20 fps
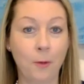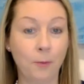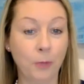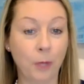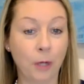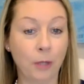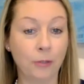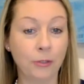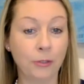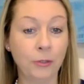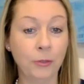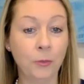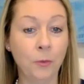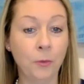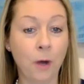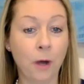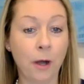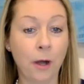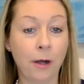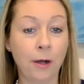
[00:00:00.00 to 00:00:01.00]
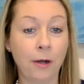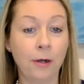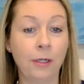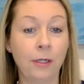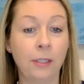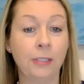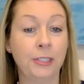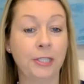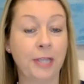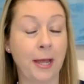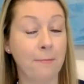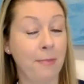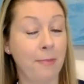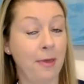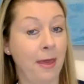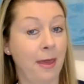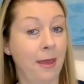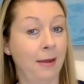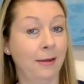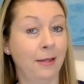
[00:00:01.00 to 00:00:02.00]
Blanc de Noir
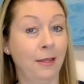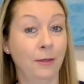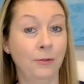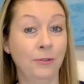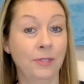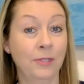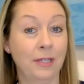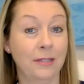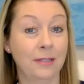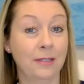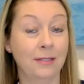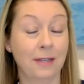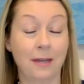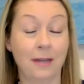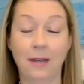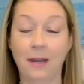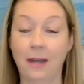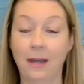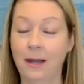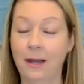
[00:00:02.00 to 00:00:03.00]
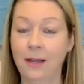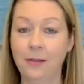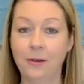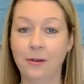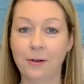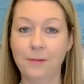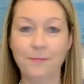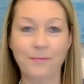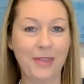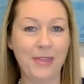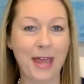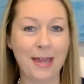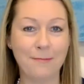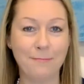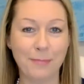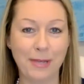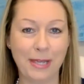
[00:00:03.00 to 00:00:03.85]
champagne uses none other than